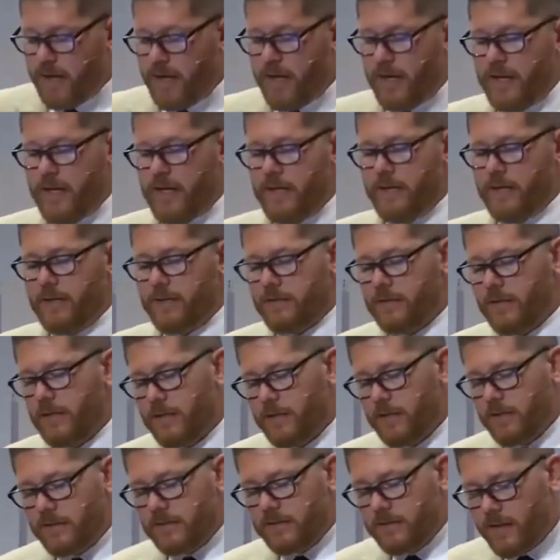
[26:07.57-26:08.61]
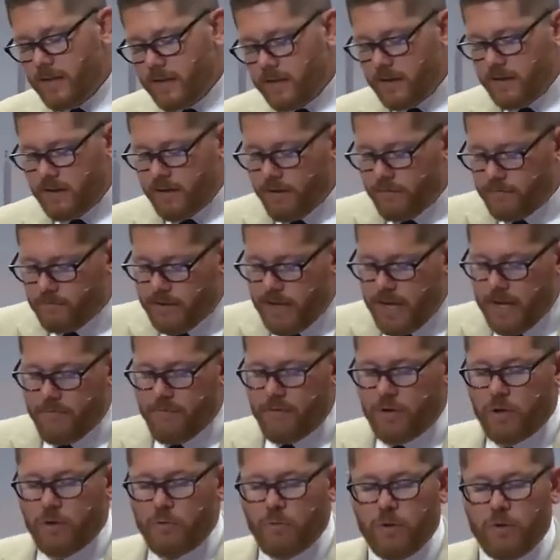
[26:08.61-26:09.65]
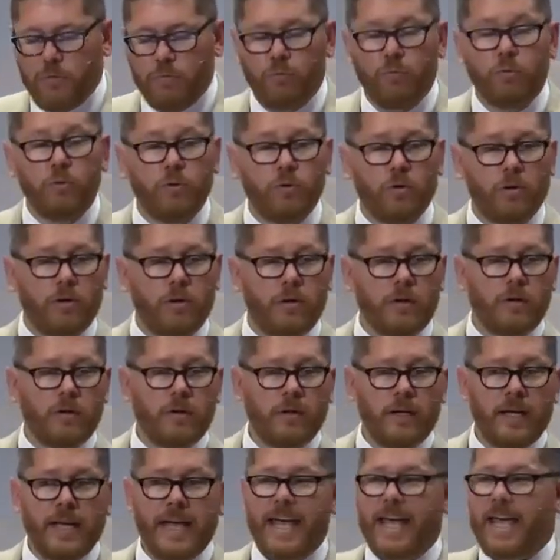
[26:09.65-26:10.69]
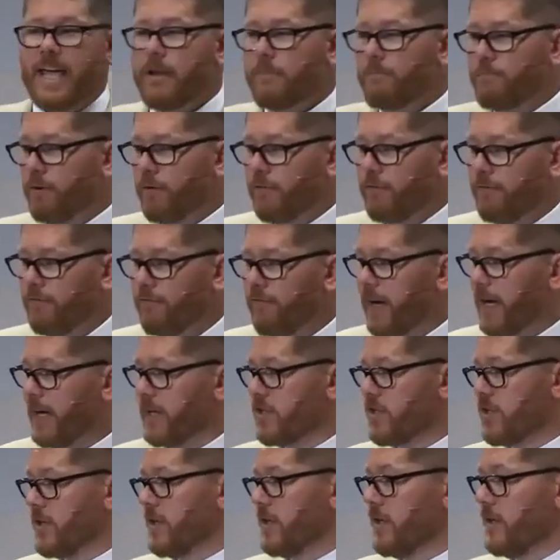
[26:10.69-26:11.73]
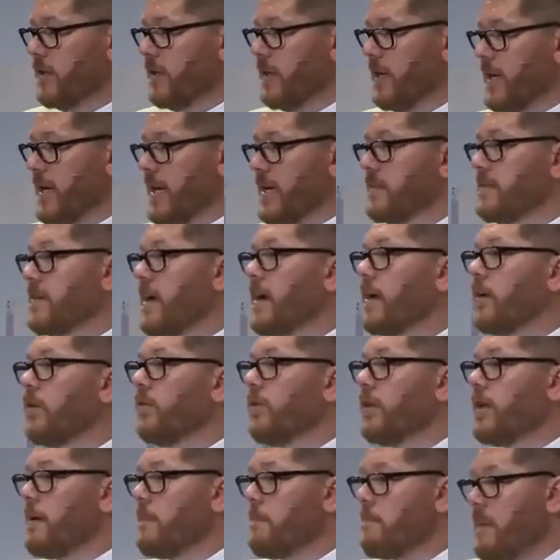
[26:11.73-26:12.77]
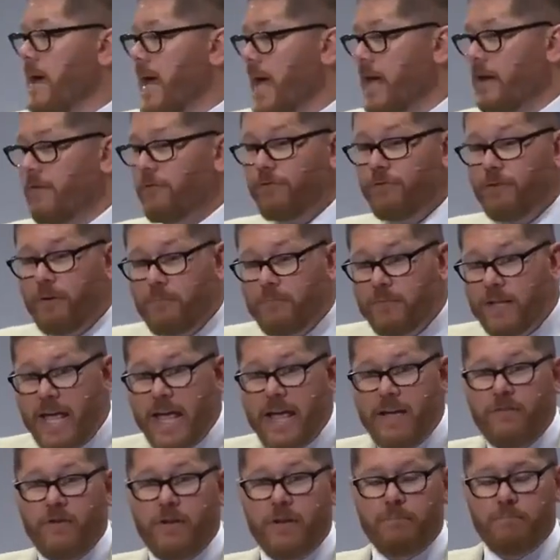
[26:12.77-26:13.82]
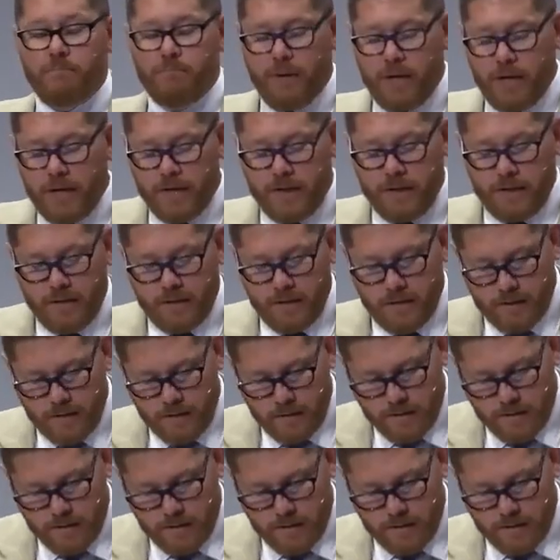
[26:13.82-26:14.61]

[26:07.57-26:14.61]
is. The descendant of David who would rule in perfection is not only a man from David, but